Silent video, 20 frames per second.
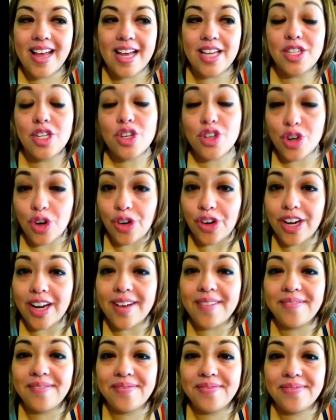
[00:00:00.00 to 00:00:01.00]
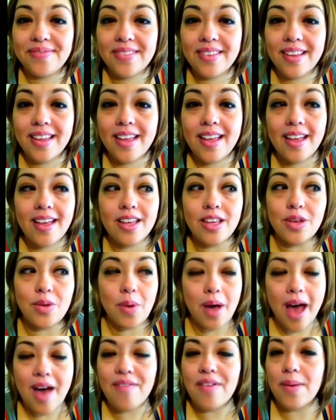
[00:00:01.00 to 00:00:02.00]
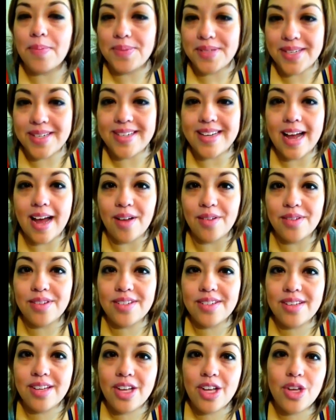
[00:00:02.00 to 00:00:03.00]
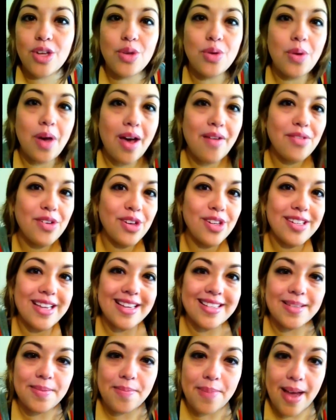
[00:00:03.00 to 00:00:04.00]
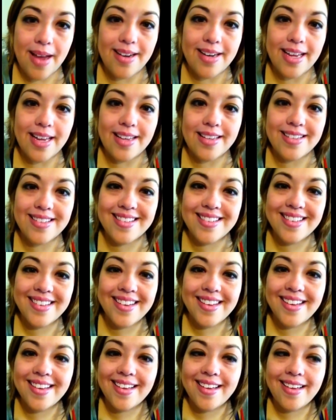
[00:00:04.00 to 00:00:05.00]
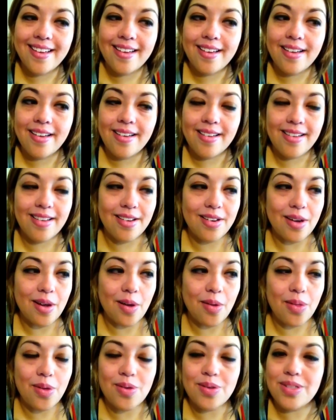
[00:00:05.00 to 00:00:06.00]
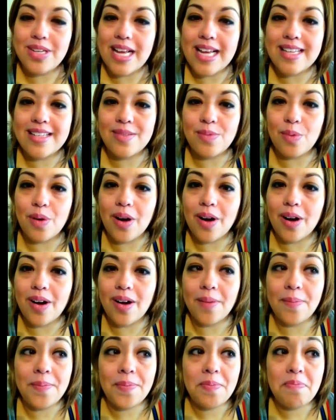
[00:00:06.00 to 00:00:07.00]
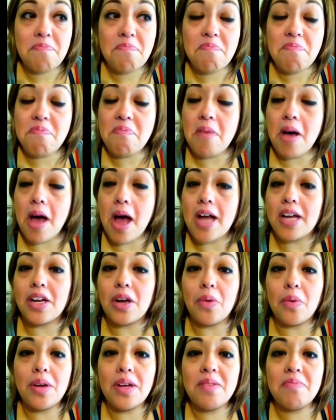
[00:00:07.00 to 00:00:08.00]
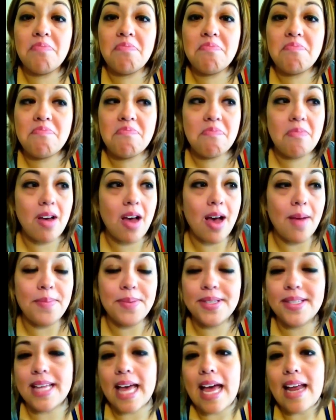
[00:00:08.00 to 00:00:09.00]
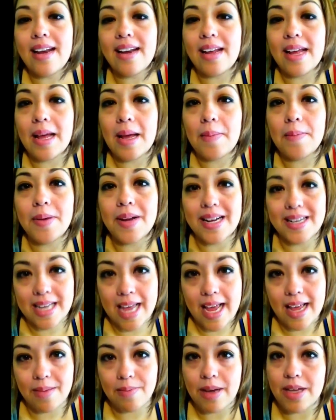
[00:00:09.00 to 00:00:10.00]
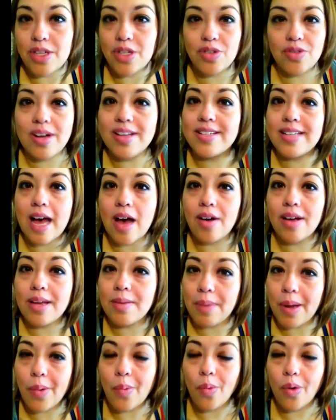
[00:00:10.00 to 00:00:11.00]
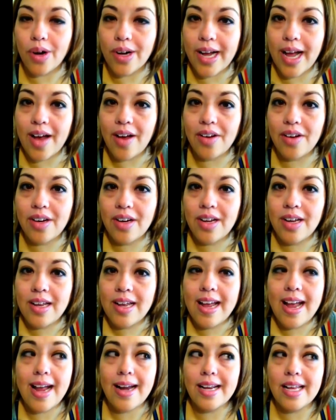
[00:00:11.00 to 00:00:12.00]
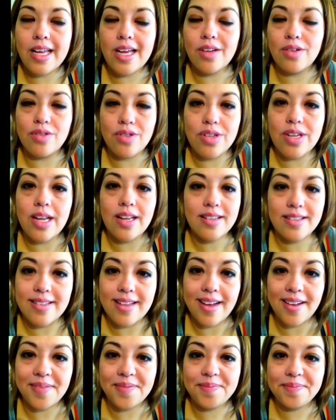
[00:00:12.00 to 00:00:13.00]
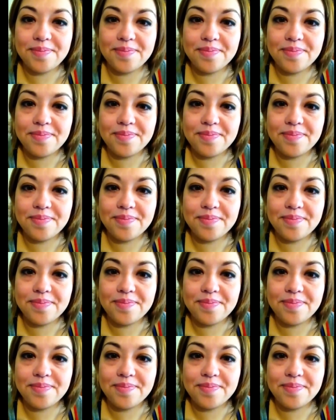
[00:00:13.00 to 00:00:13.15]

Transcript: It's a journey. You have ups and downs. You have good days and bad days. There's days where I go in upset, but I take my stress out in my workout, and he understands that.